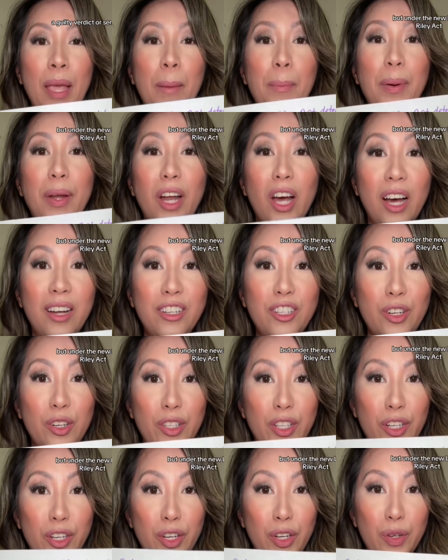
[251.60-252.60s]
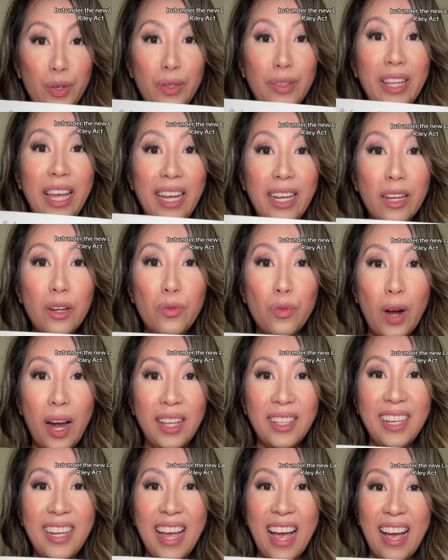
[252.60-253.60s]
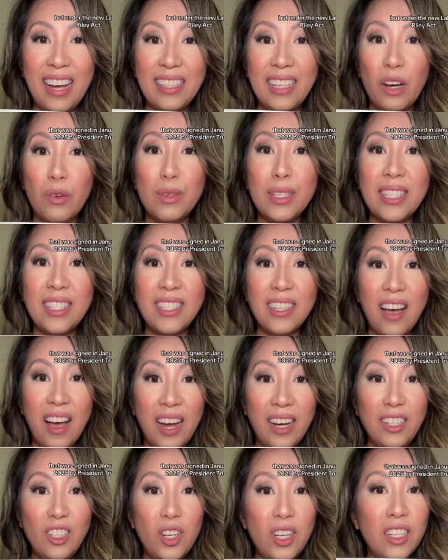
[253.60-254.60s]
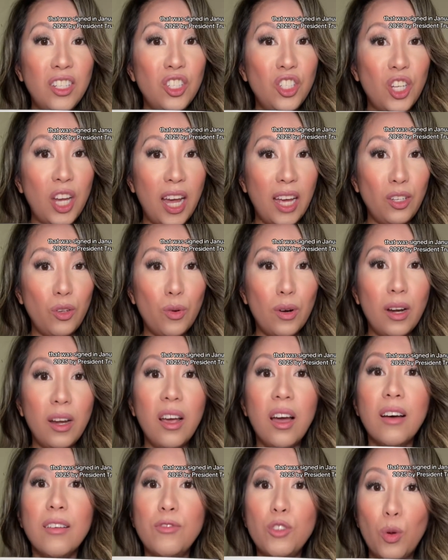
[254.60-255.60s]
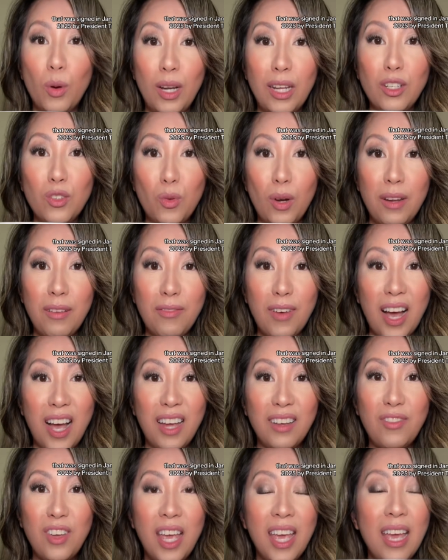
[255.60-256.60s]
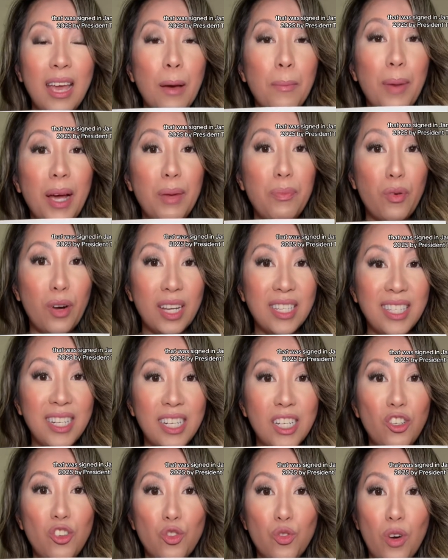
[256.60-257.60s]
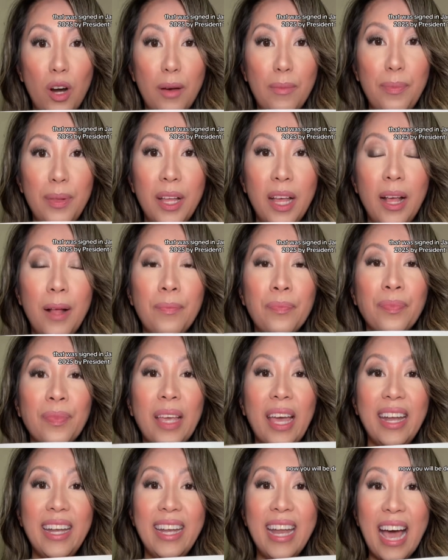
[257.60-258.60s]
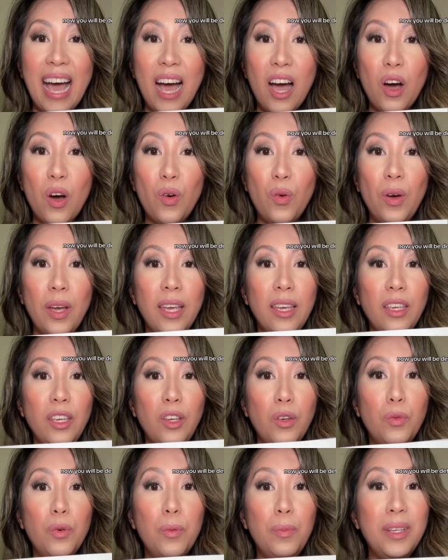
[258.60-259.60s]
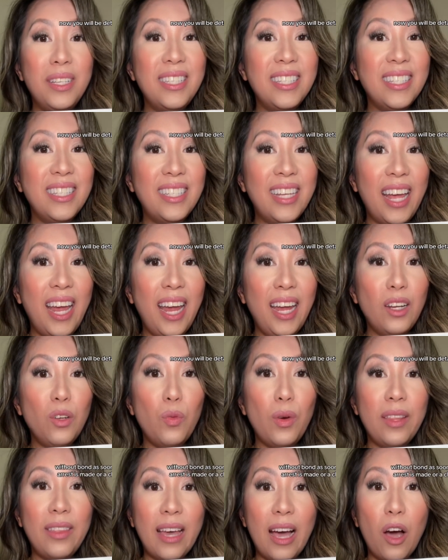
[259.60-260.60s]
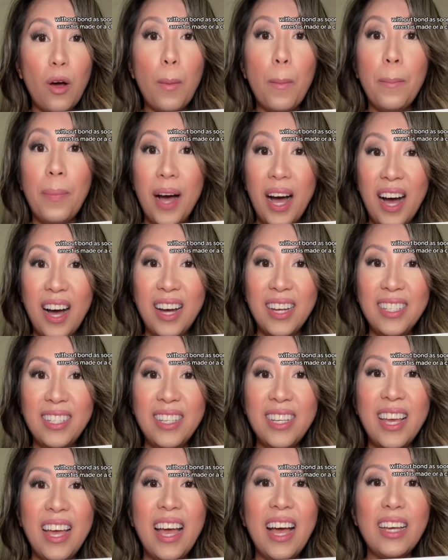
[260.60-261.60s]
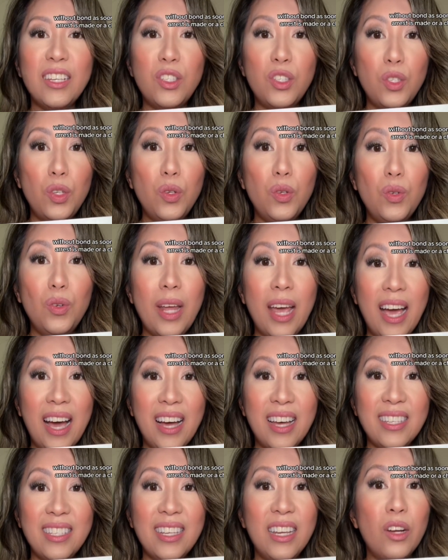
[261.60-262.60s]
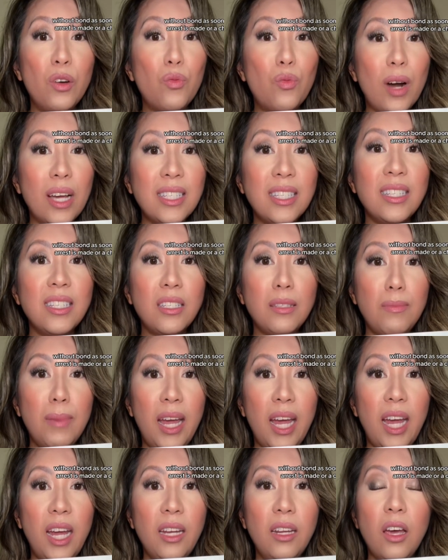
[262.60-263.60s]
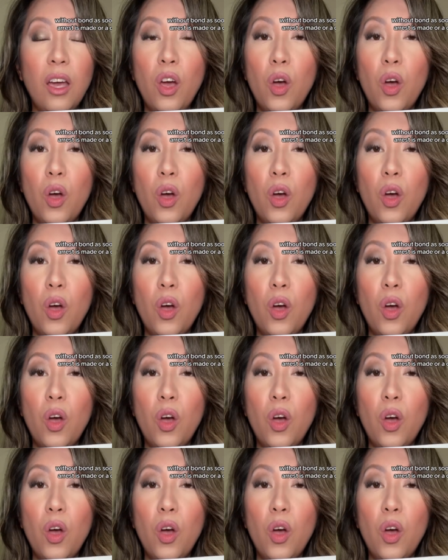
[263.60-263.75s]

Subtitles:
But under the new Laken-Riley Act that was signed in January of 2025 by President Trump, now you will be detained without bond as soon as an arrest is made